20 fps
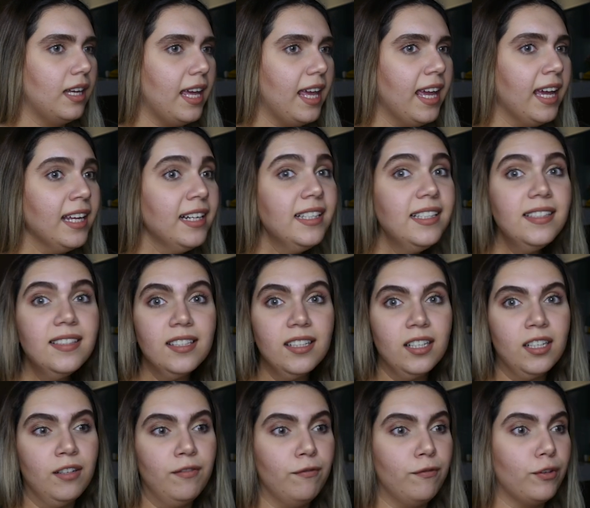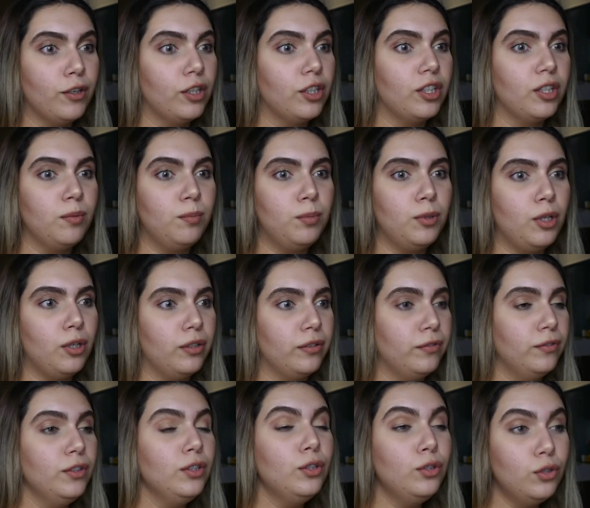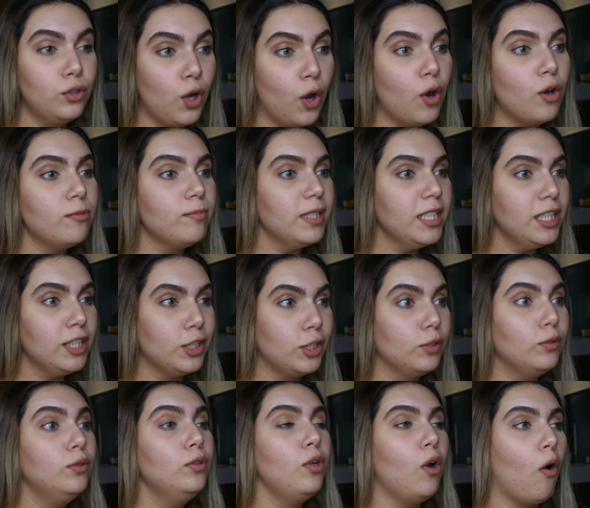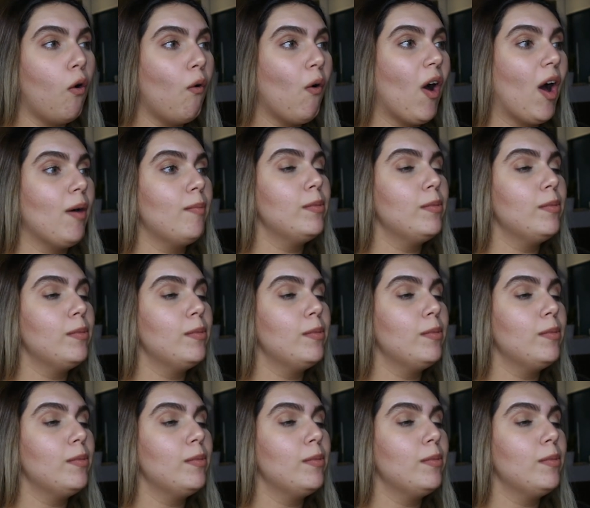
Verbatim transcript: And it's a convertible. If you know me, you know how